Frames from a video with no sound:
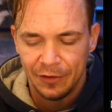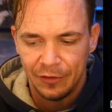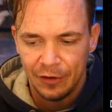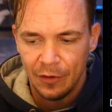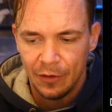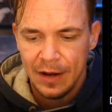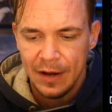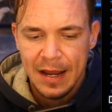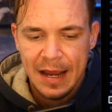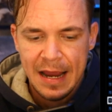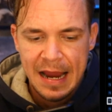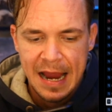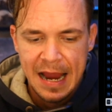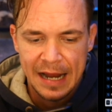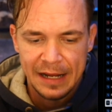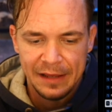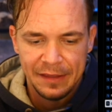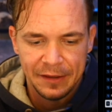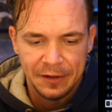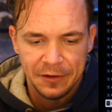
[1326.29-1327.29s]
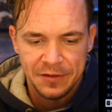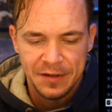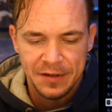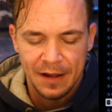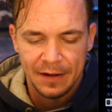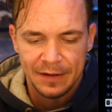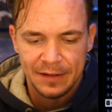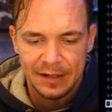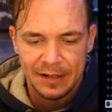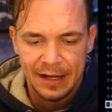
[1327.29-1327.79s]
So anything they're
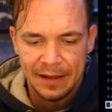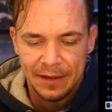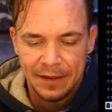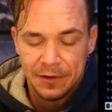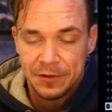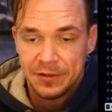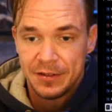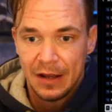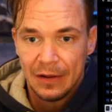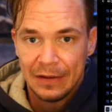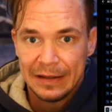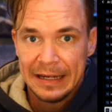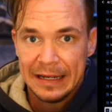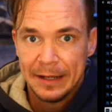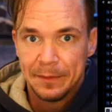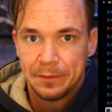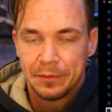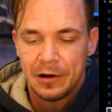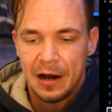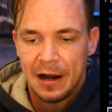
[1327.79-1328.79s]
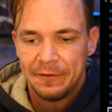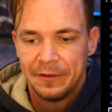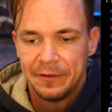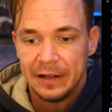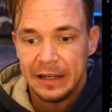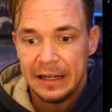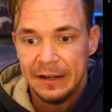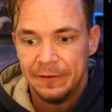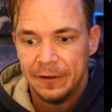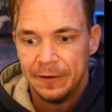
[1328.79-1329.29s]
selling today, they're selling in profit,
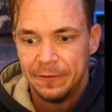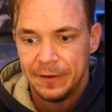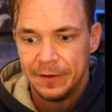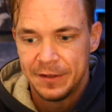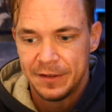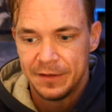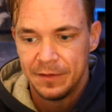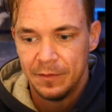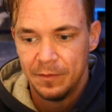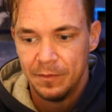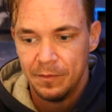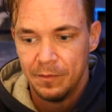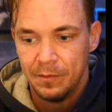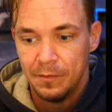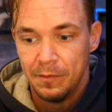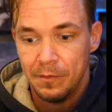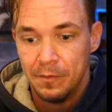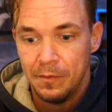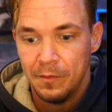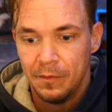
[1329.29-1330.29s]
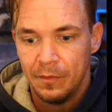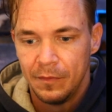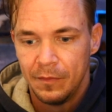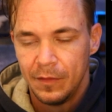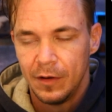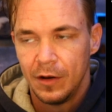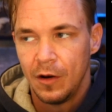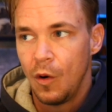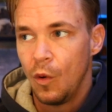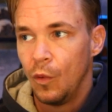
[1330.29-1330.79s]
even if it's
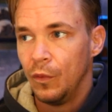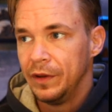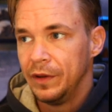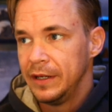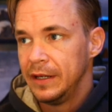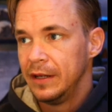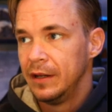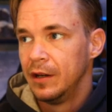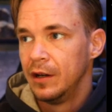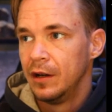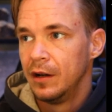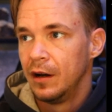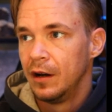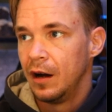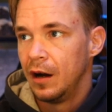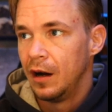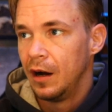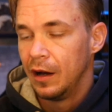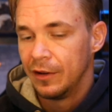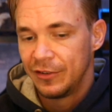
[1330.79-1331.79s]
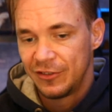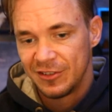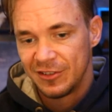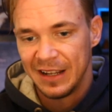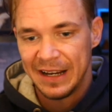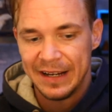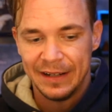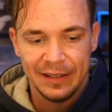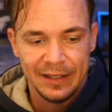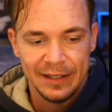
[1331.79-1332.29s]
only
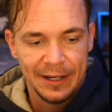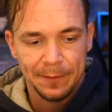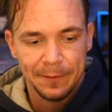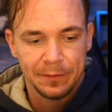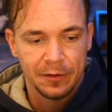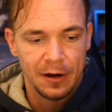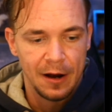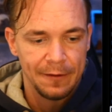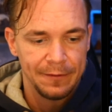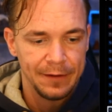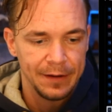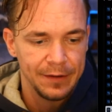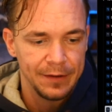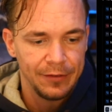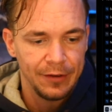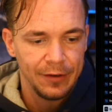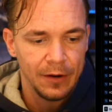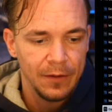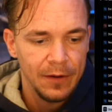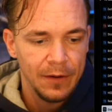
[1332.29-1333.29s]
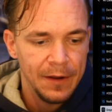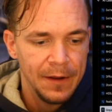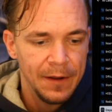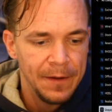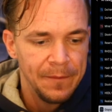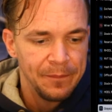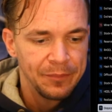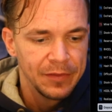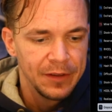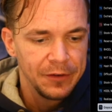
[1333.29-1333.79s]
slightly in profit. So
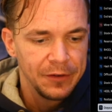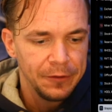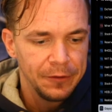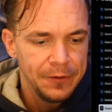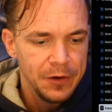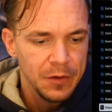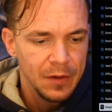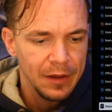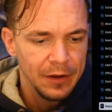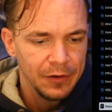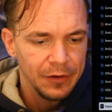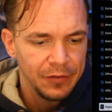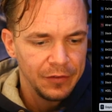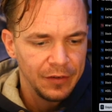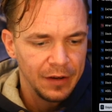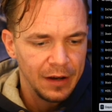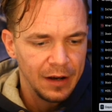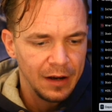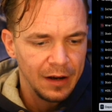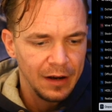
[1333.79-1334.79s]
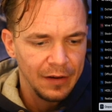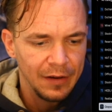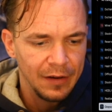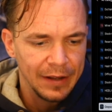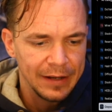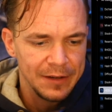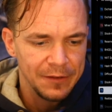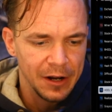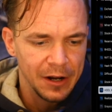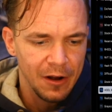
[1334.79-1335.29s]
there's a few others, like
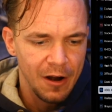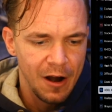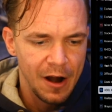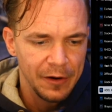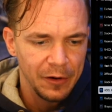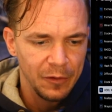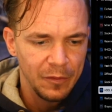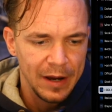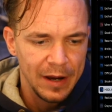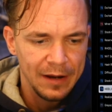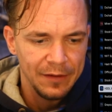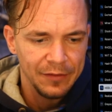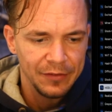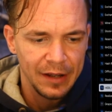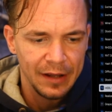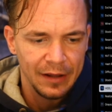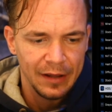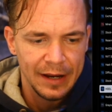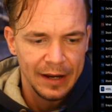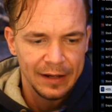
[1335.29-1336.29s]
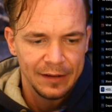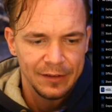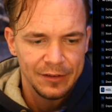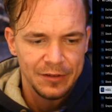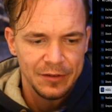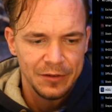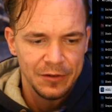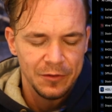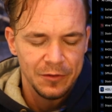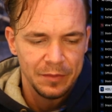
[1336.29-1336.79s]
you've got hodl waves I like
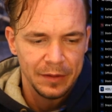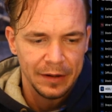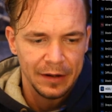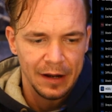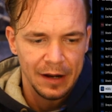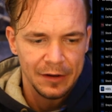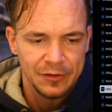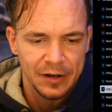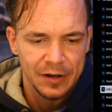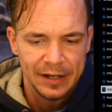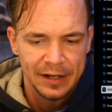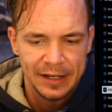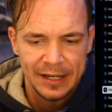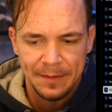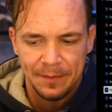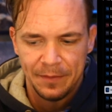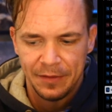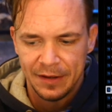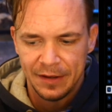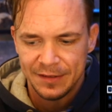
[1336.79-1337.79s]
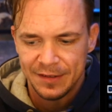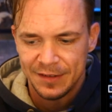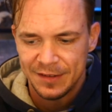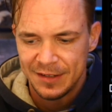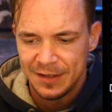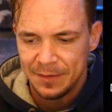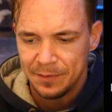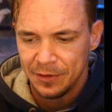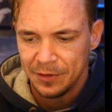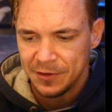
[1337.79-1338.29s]
too, but I try to keep things as
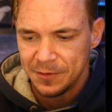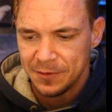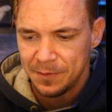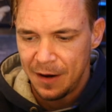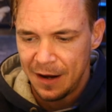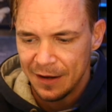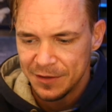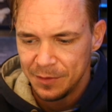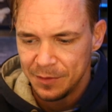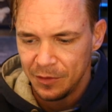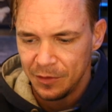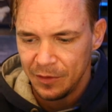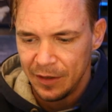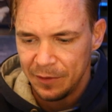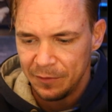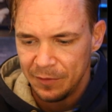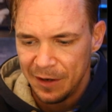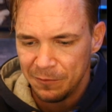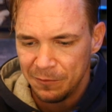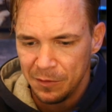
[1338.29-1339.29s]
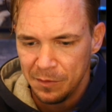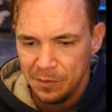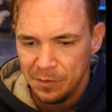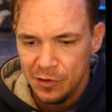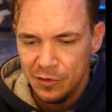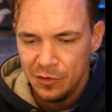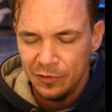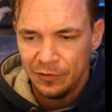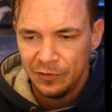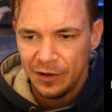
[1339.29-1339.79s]
simple as possible and
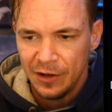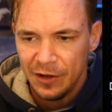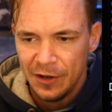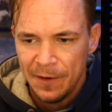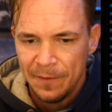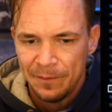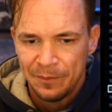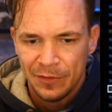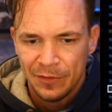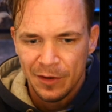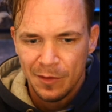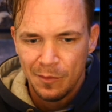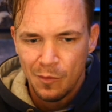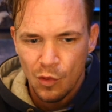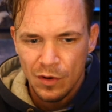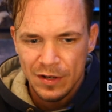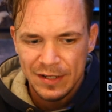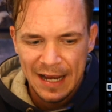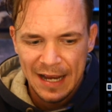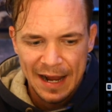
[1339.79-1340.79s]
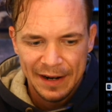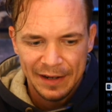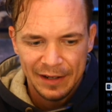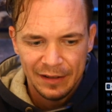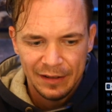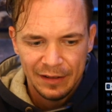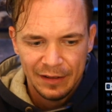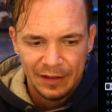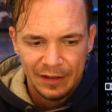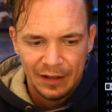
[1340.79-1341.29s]
remove more
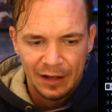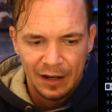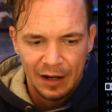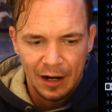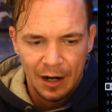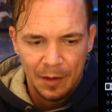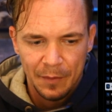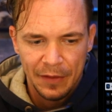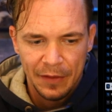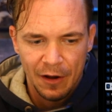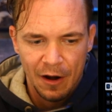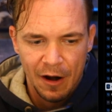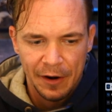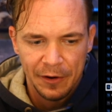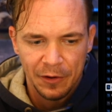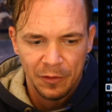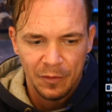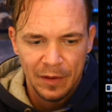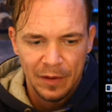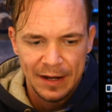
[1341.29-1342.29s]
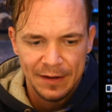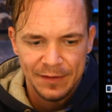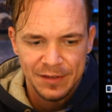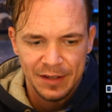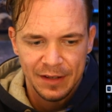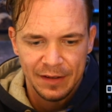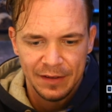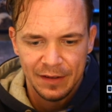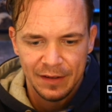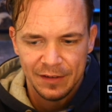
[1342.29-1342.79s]
data. And the hodl waves
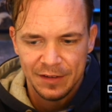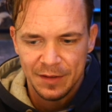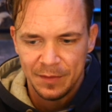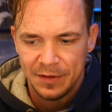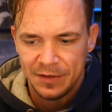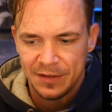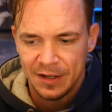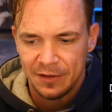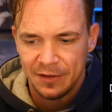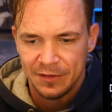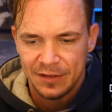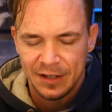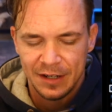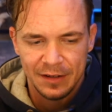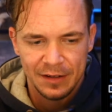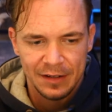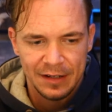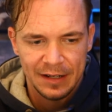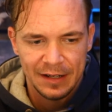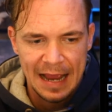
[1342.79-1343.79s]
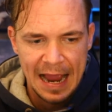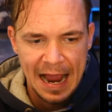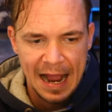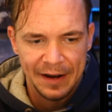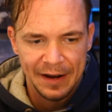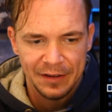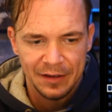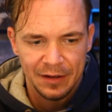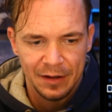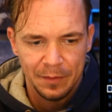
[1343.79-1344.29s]
and some of these others can
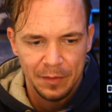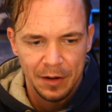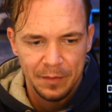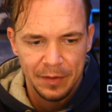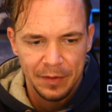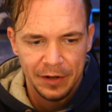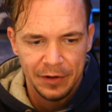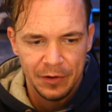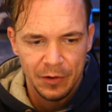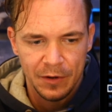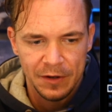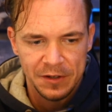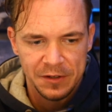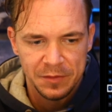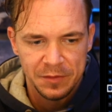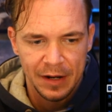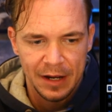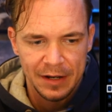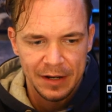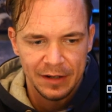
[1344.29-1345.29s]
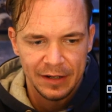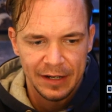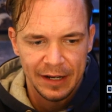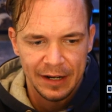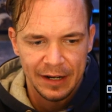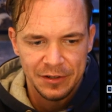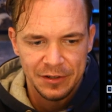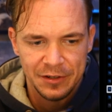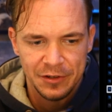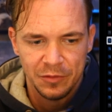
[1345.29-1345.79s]
add a bit of noise, but I
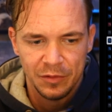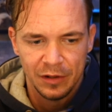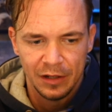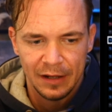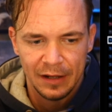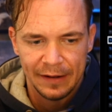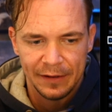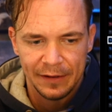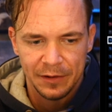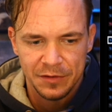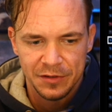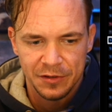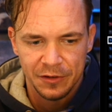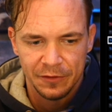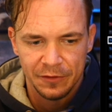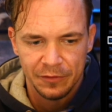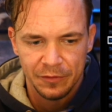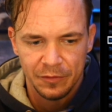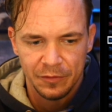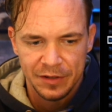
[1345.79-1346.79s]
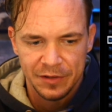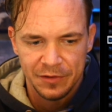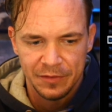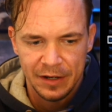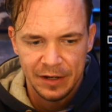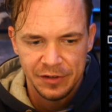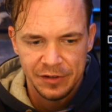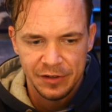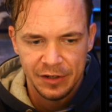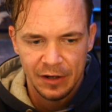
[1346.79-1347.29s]
do really like the reserve risk
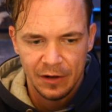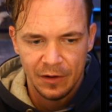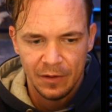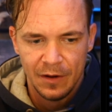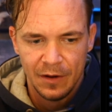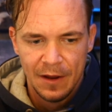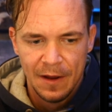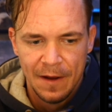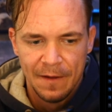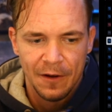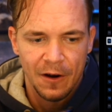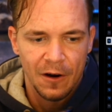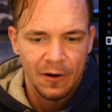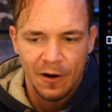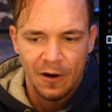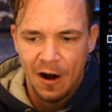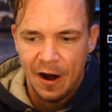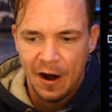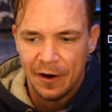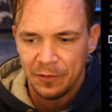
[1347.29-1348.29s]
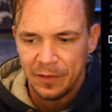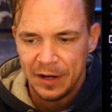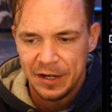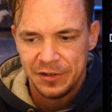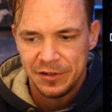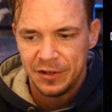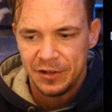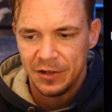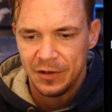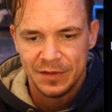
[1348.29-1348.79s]
ratio. Our hodl
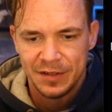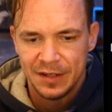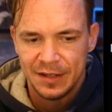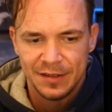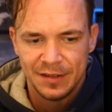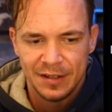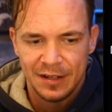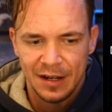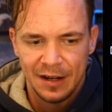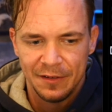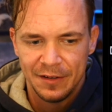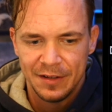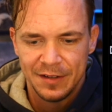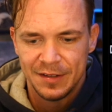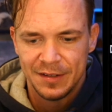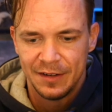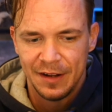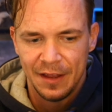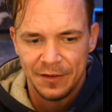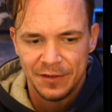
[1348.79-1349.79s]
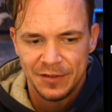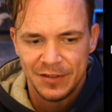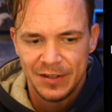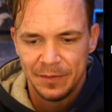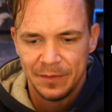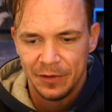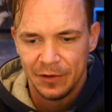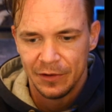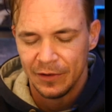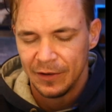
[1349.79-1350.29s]
ratio is another
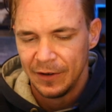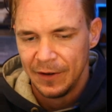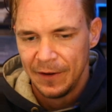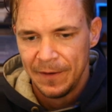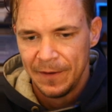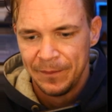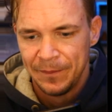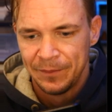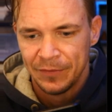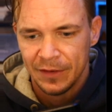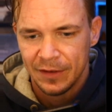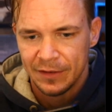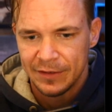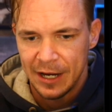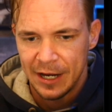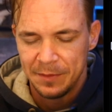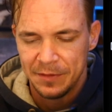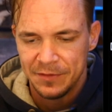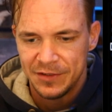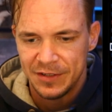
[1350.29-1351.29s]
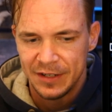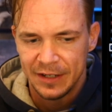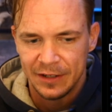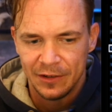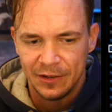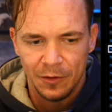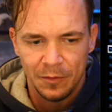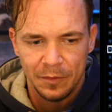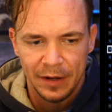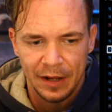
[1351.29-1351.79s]
similar type of
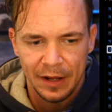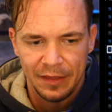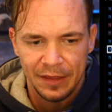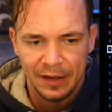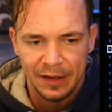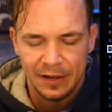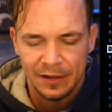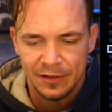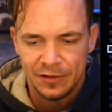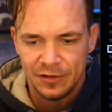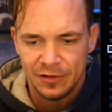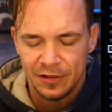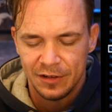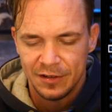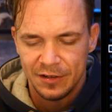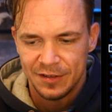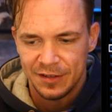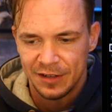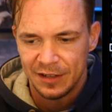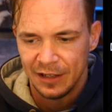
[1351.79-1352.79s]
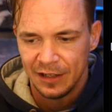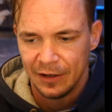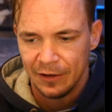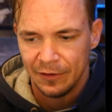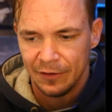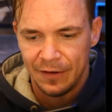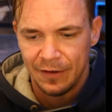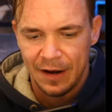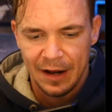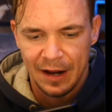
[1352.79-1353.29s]
signal, but I think just to
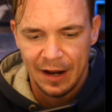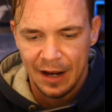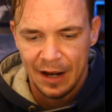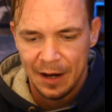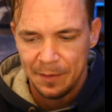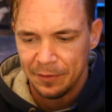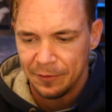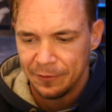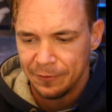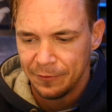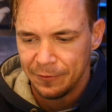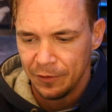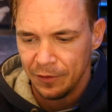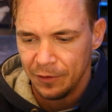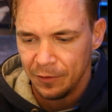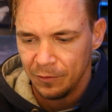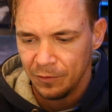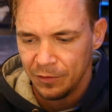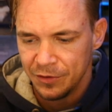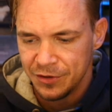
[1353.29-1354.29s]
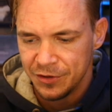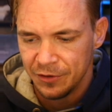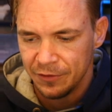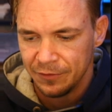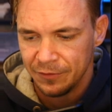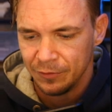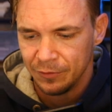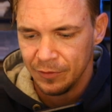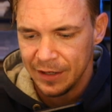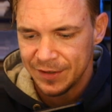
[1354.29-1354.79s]
clarify, I prefer the
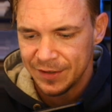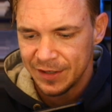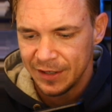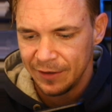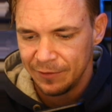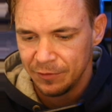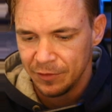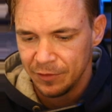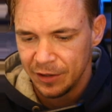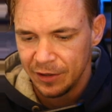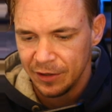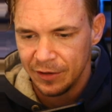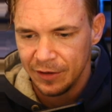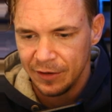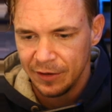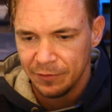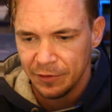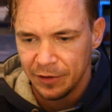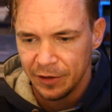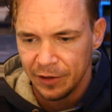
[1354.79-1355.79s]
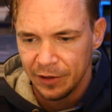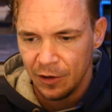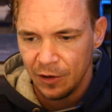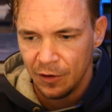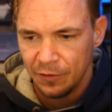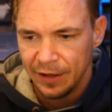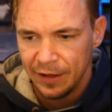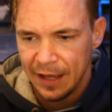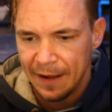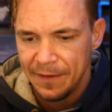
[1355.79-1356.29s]
reserve risk if we're gonna go
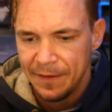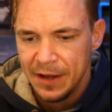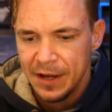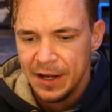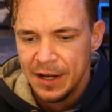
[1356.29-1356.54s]
over that.